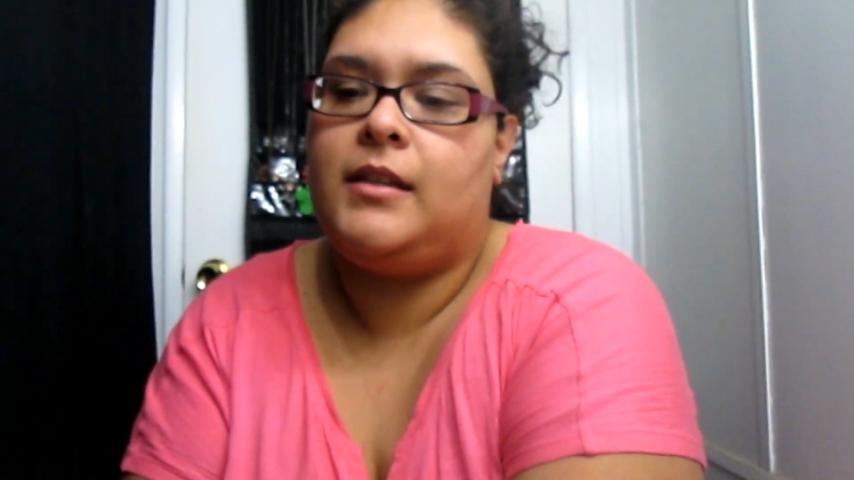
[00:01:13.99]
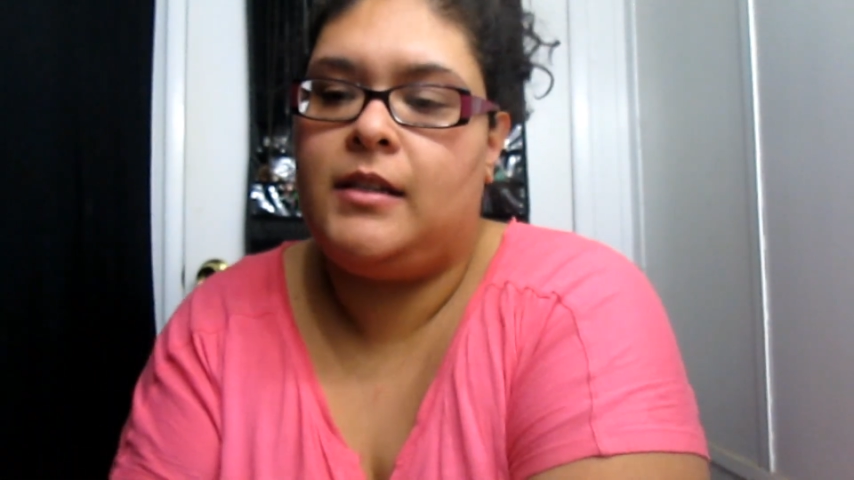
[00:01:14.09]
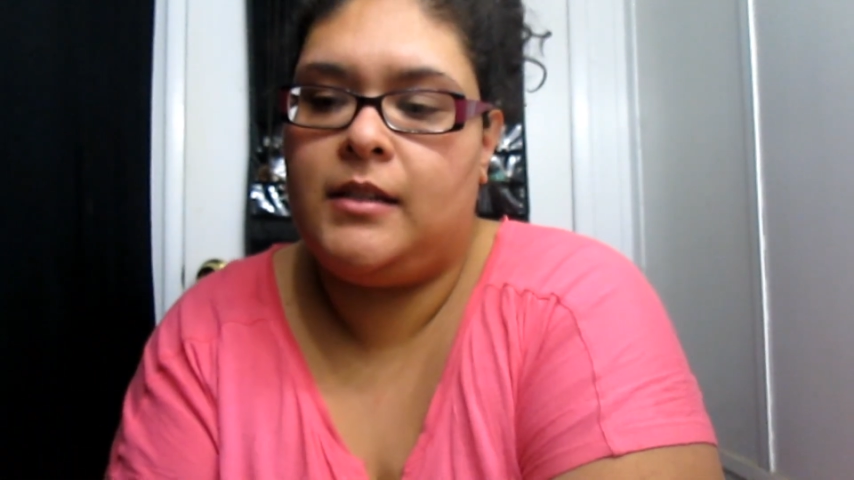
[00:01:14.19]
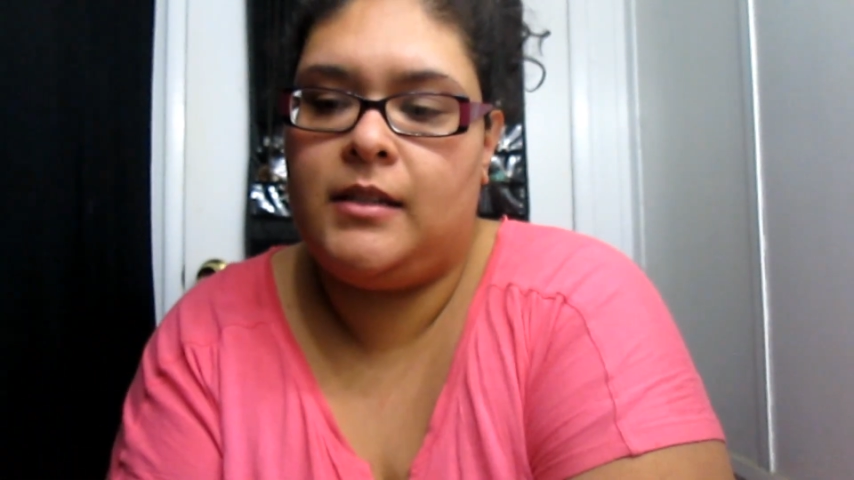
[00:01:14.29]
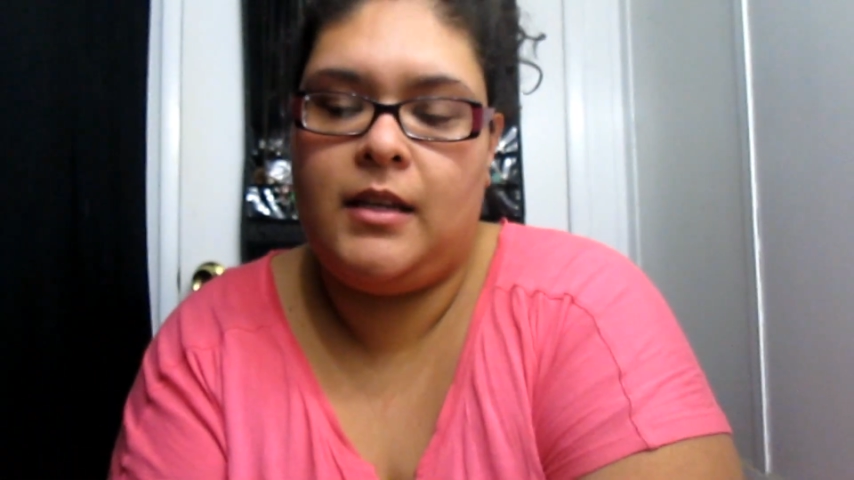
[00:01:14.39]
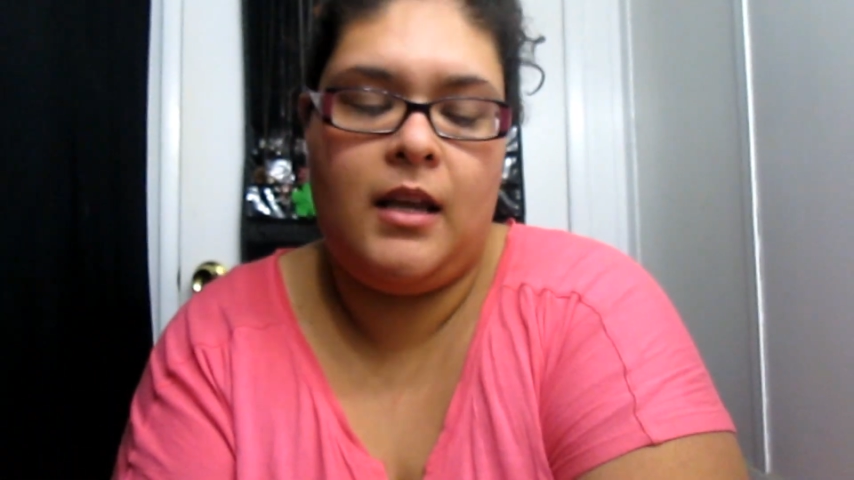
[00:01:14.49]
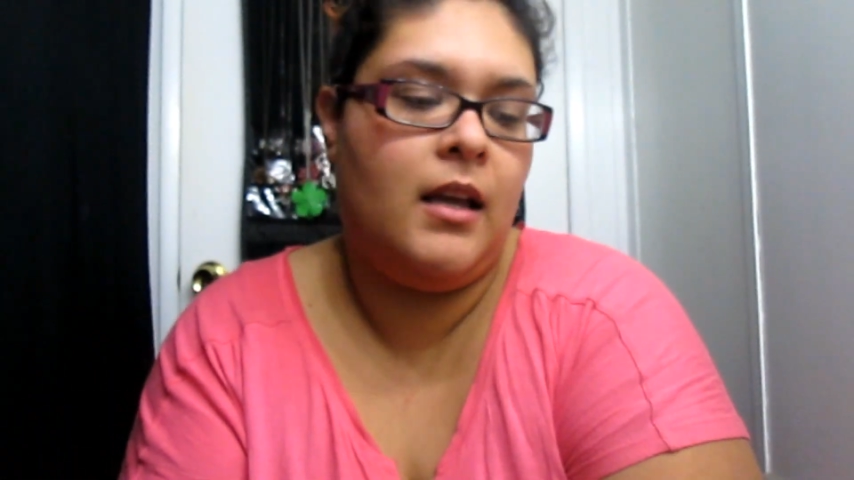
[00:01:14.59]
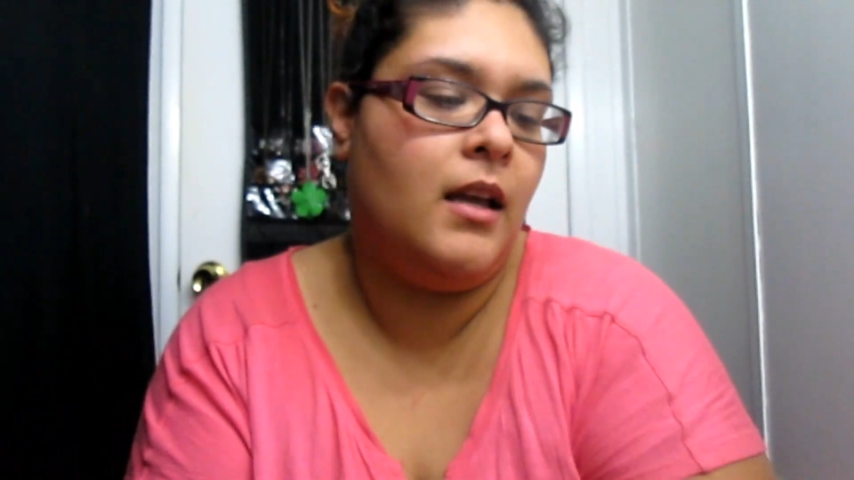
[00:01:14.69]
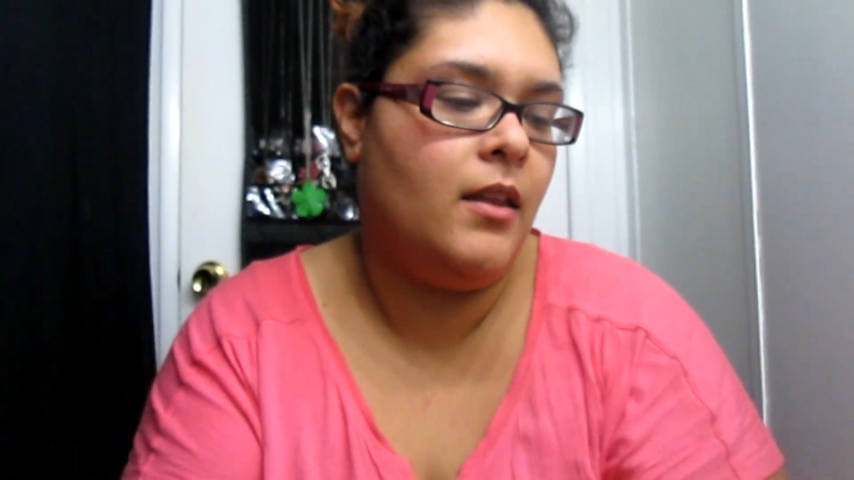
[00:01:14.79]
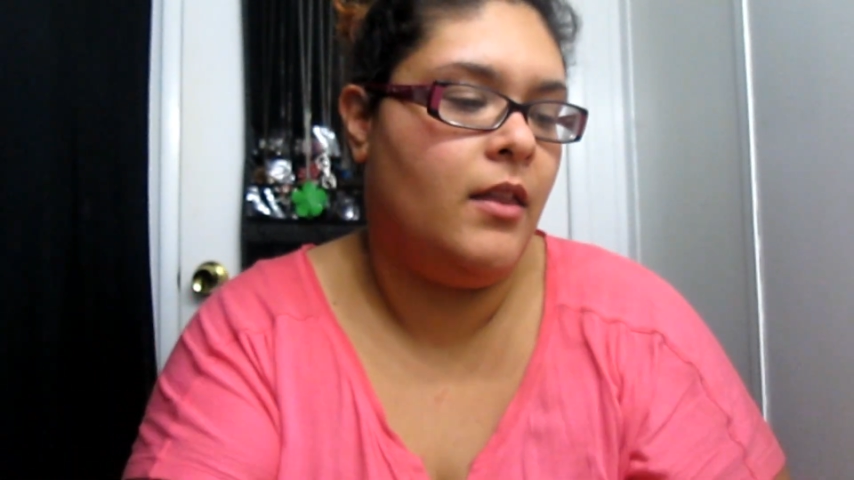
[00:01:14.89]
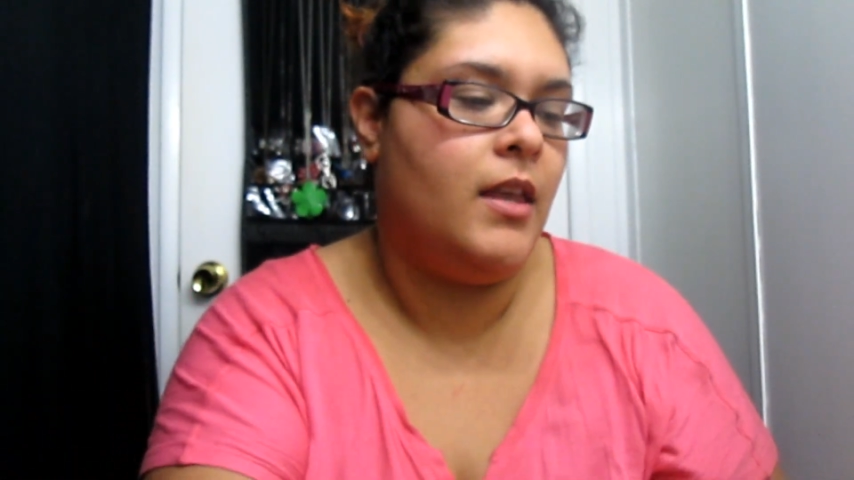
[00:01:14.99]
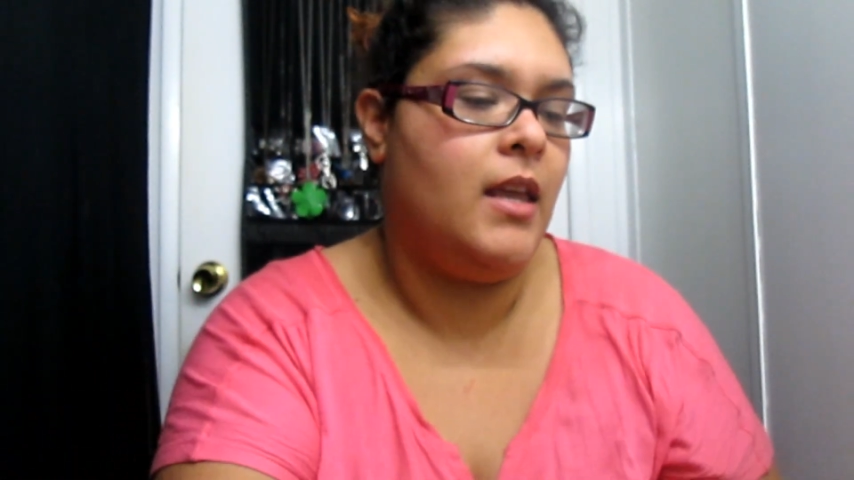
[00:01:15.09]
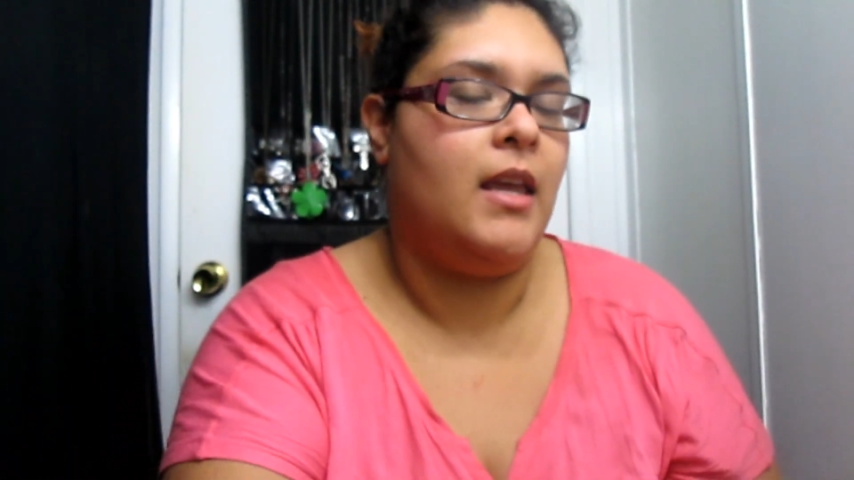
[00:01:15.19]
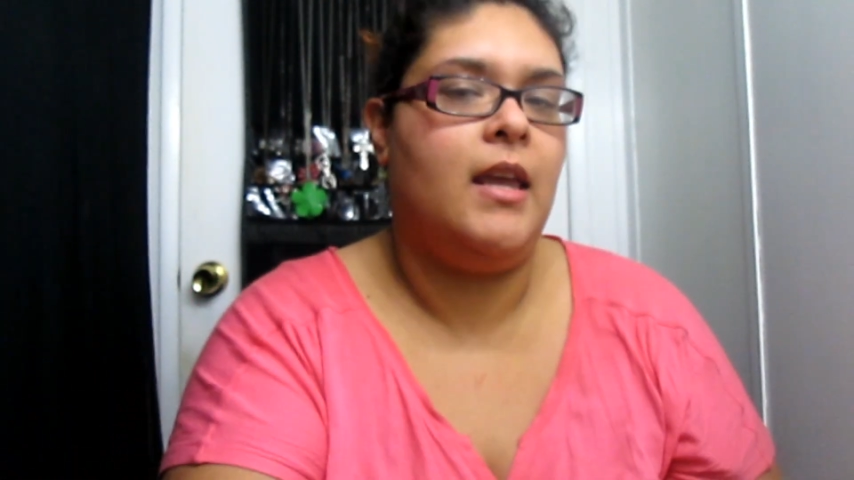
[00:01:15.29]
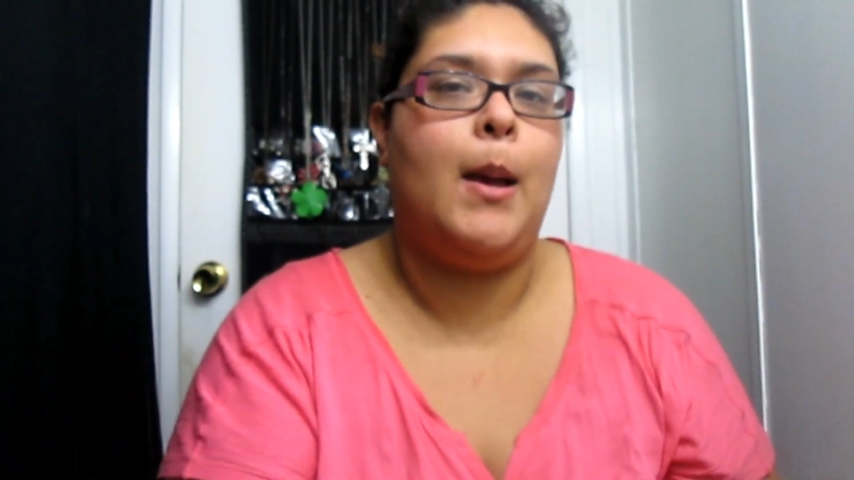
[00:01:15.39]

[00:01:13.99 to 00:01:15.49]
is the